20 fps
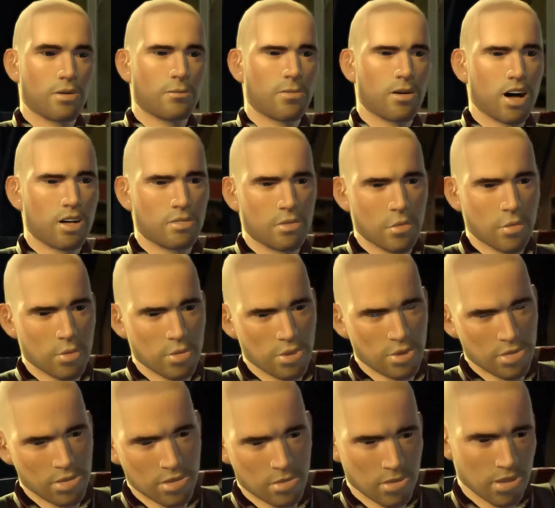What makes you
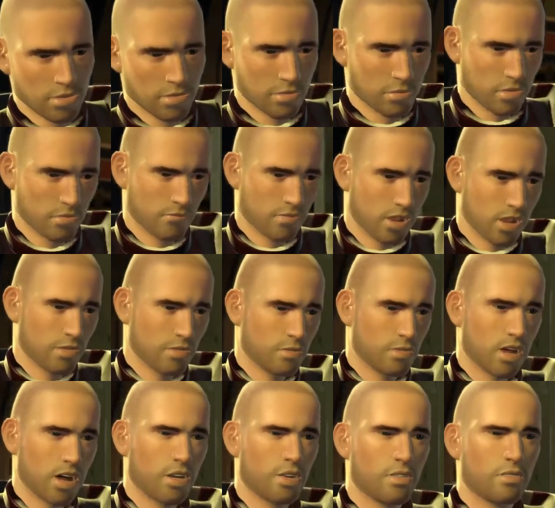think I need
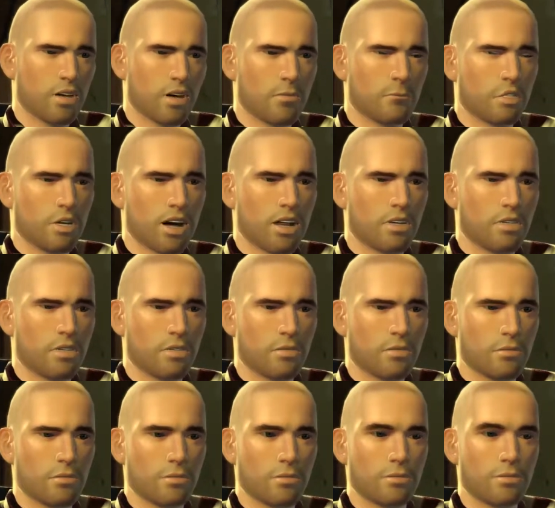advice on the subject?